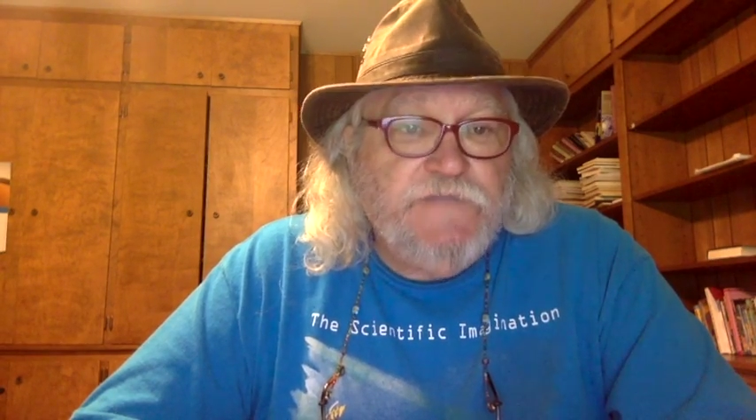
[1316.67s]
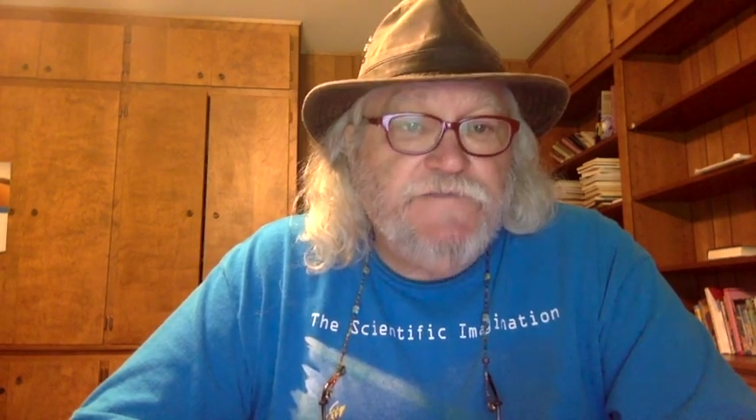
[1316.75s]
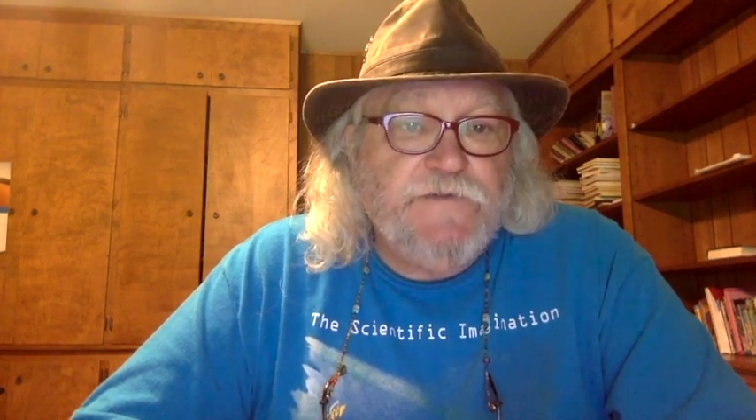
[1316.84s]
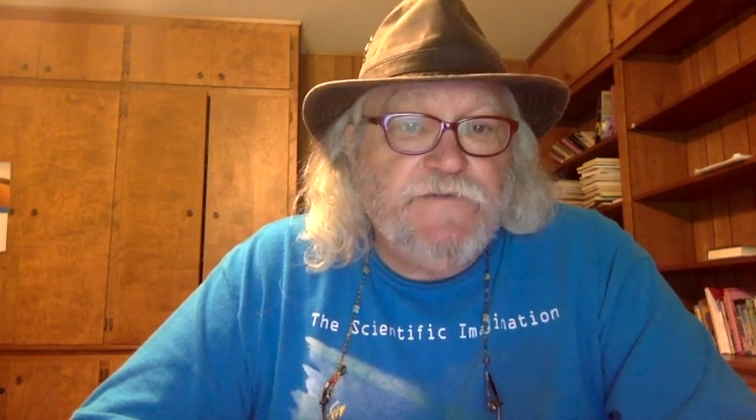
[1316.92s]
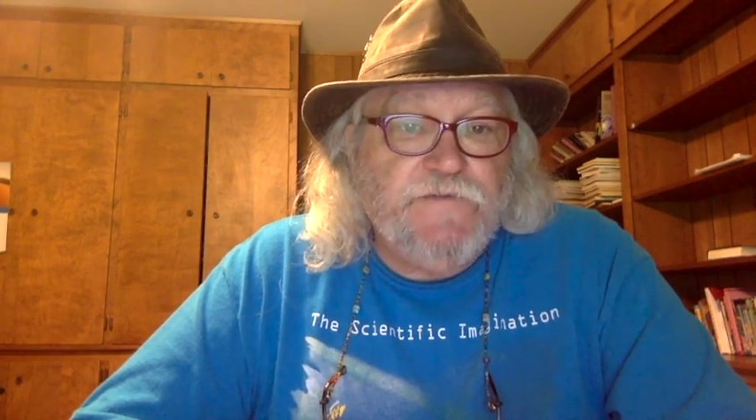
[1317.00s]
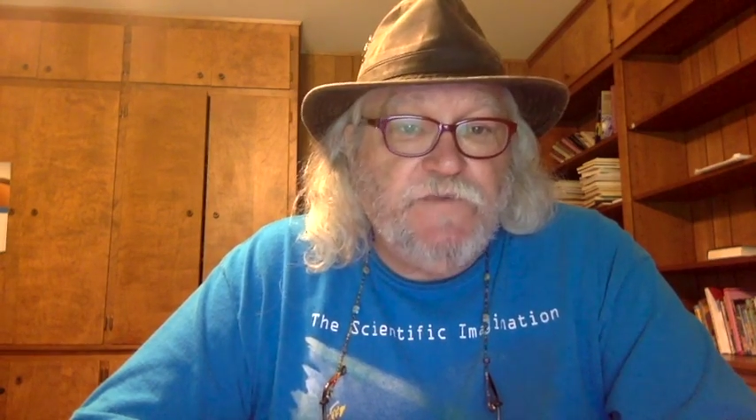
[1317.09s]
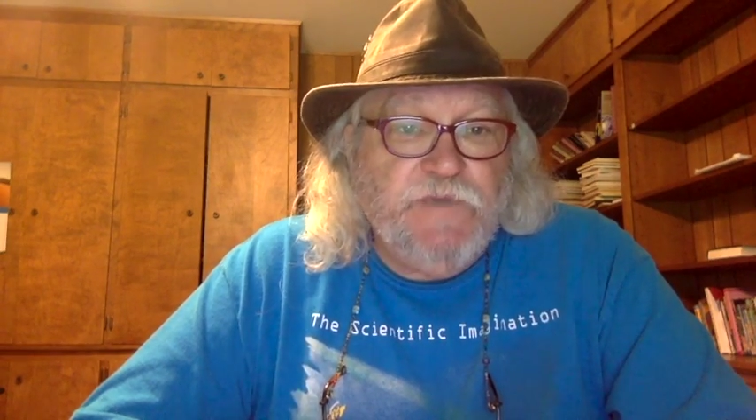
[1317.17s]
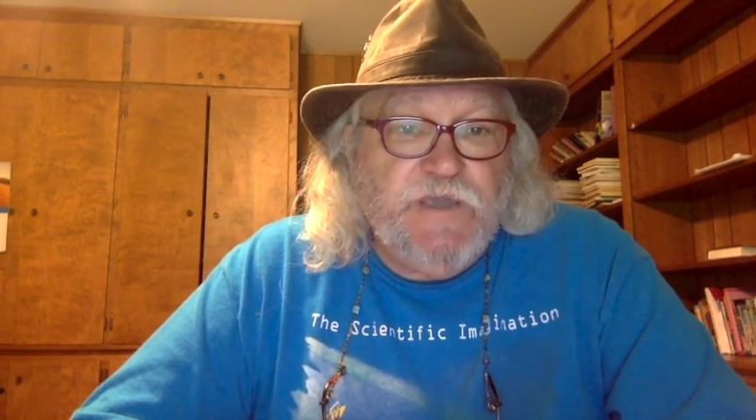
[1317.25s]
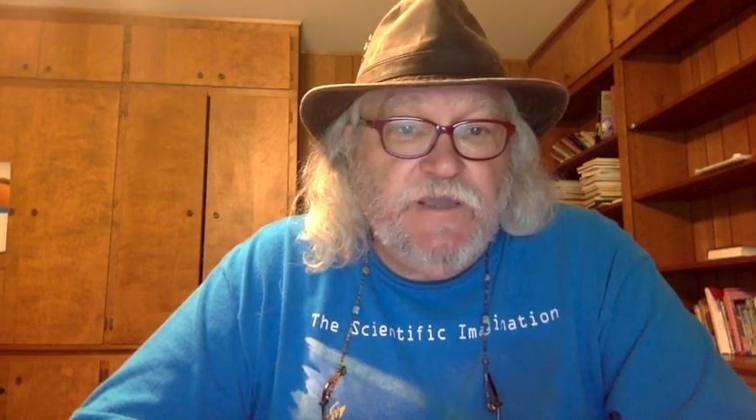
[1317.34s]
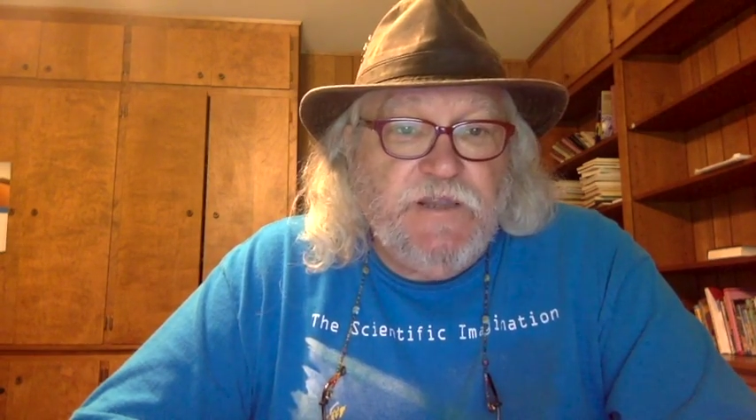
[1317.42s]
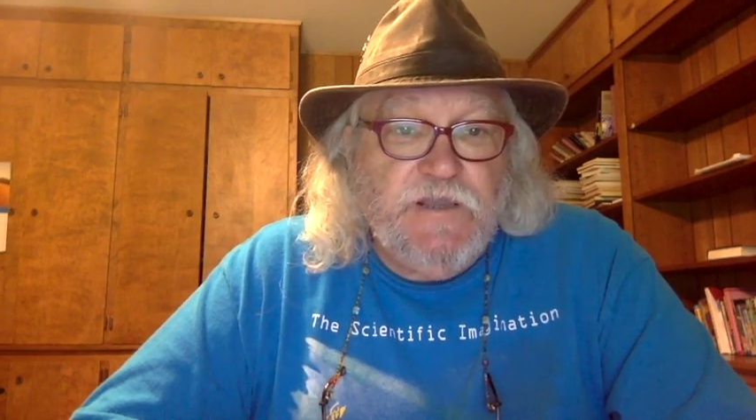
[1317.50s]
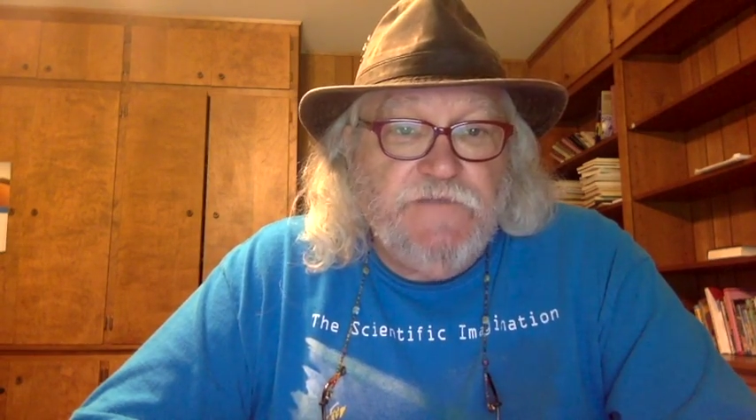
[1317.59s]
clear from the
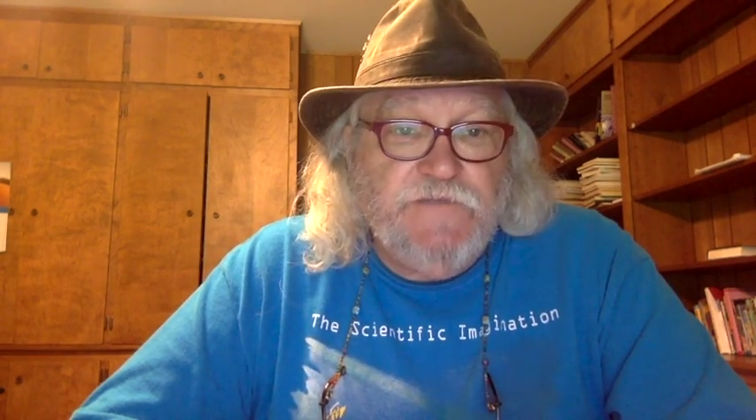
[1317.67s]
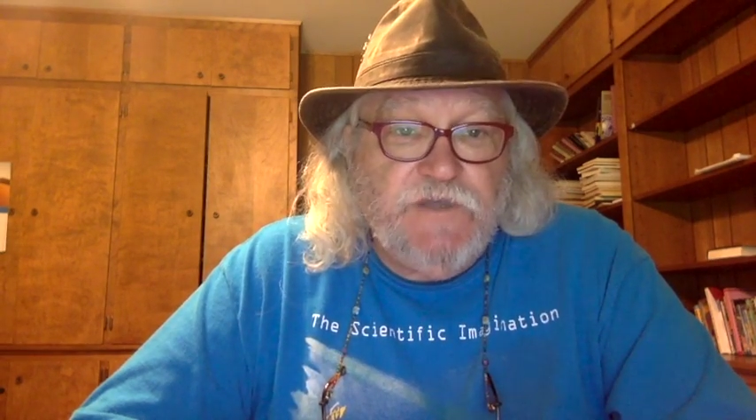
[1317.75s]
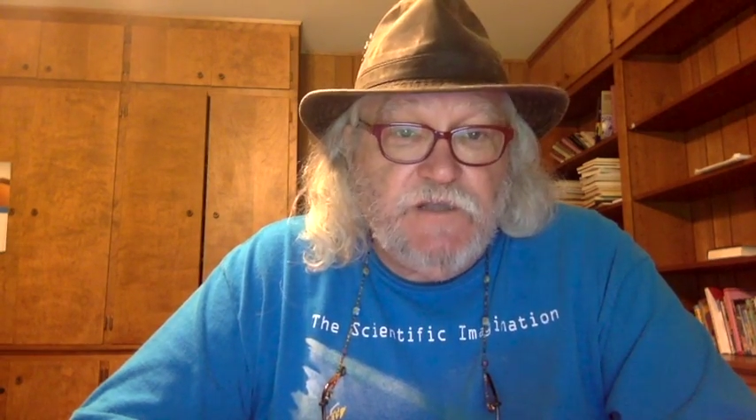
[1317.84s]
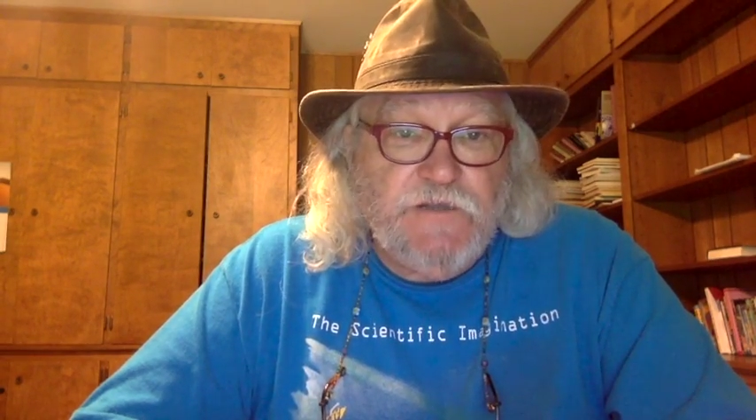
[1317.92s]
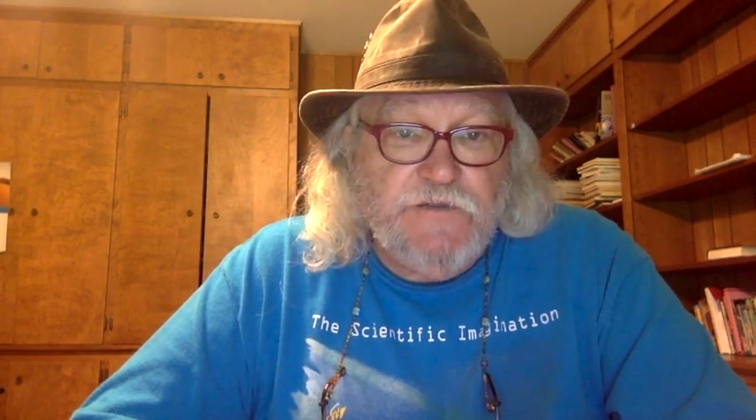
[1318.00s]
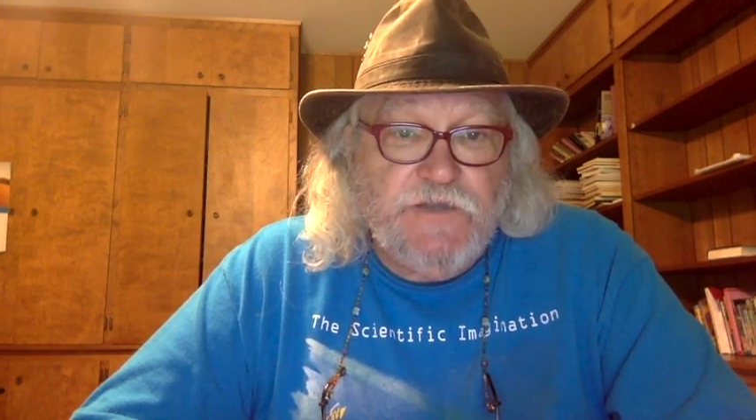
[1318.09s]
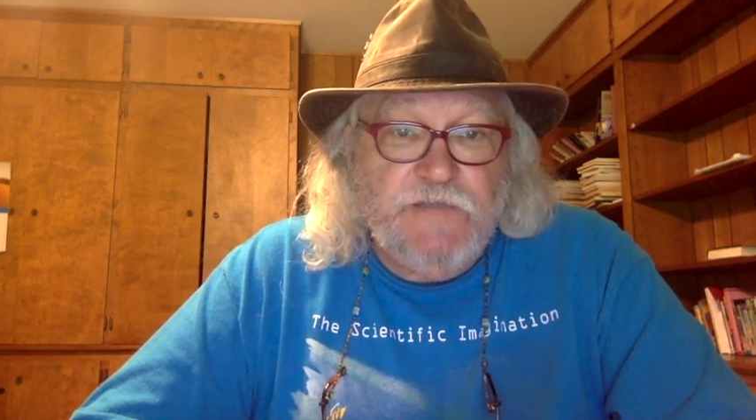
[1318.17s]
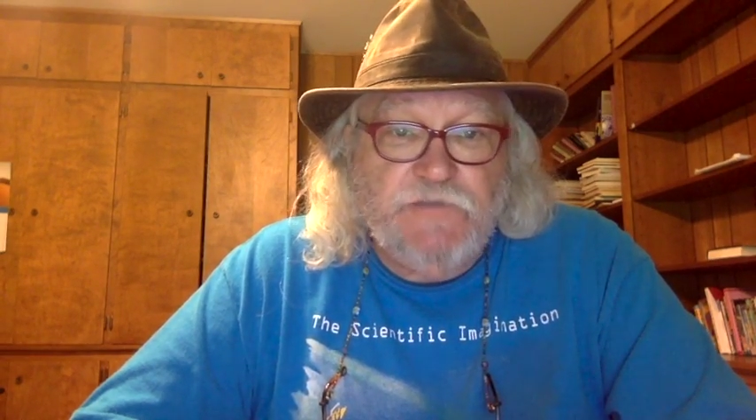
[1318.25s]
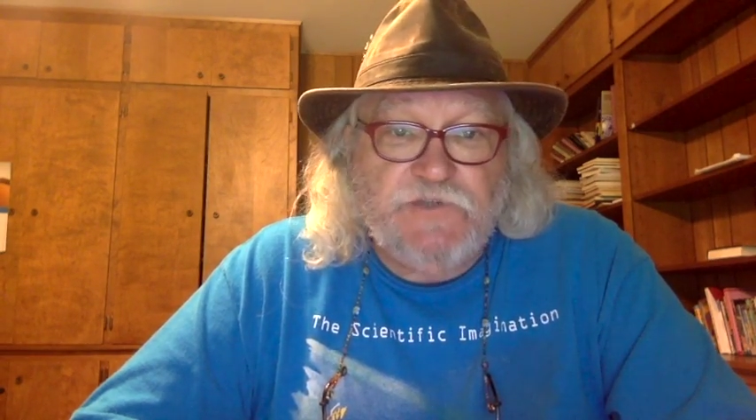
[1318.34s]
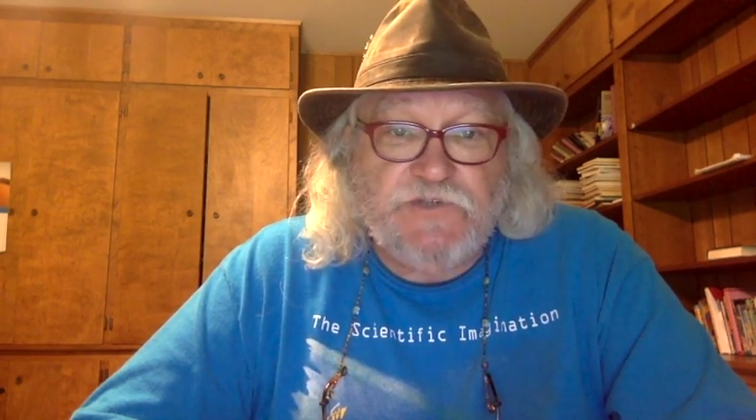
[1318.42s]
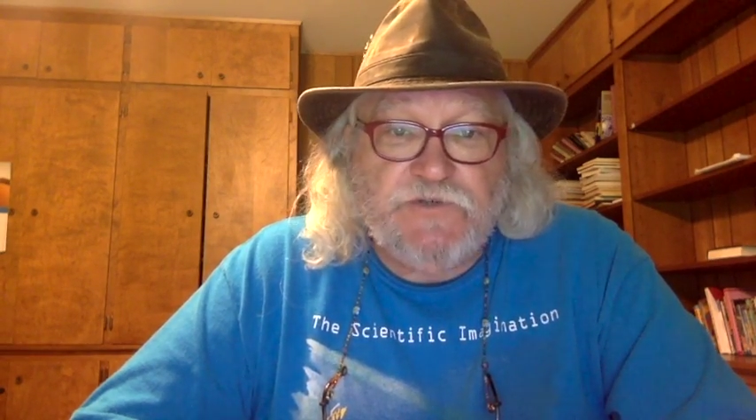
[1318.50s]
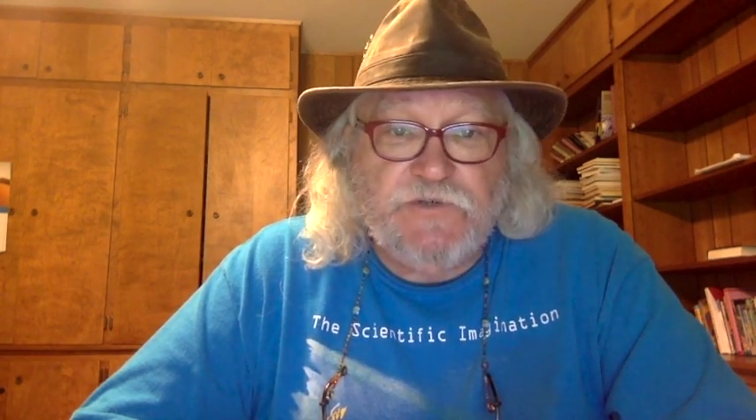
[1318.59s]
beginning of the Hunger
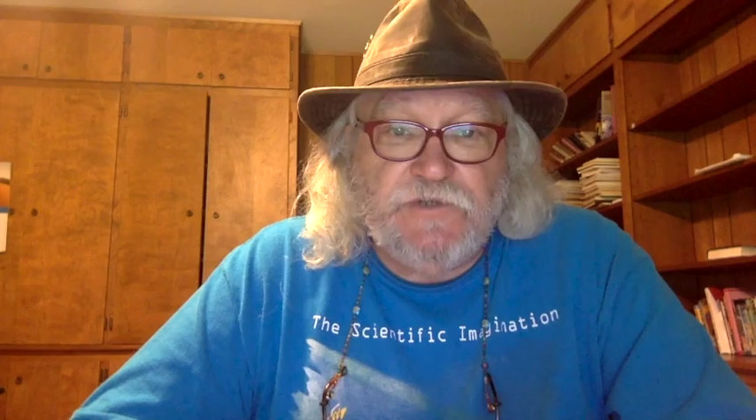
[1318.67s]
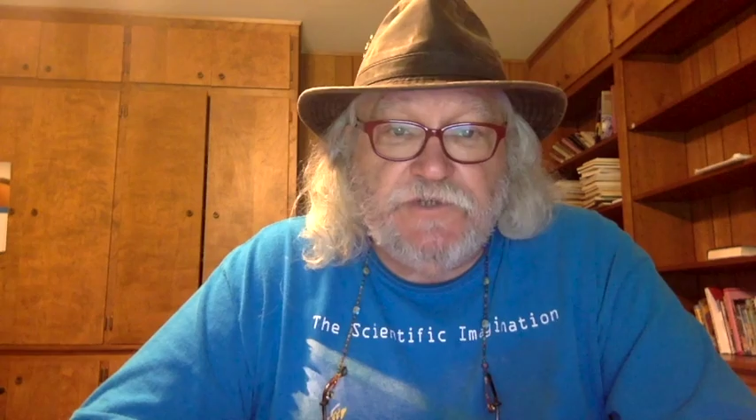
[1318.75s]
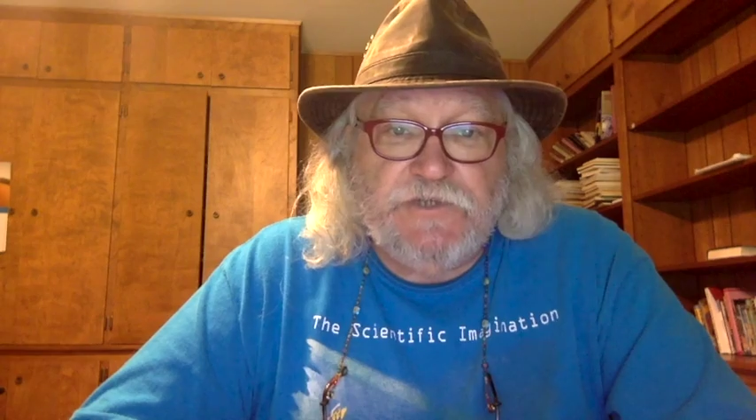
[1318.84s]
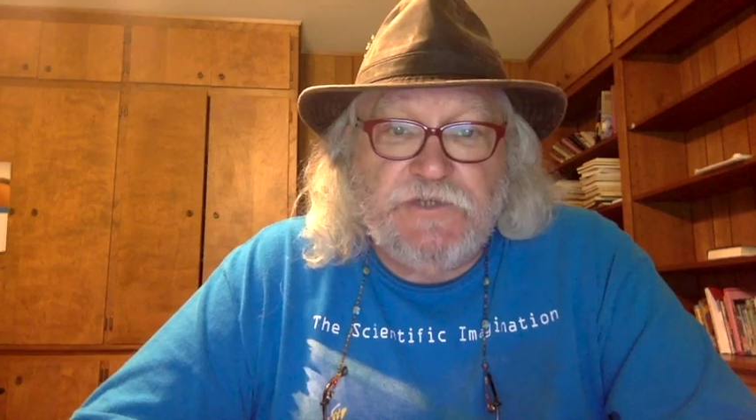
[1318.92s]
Games trilogy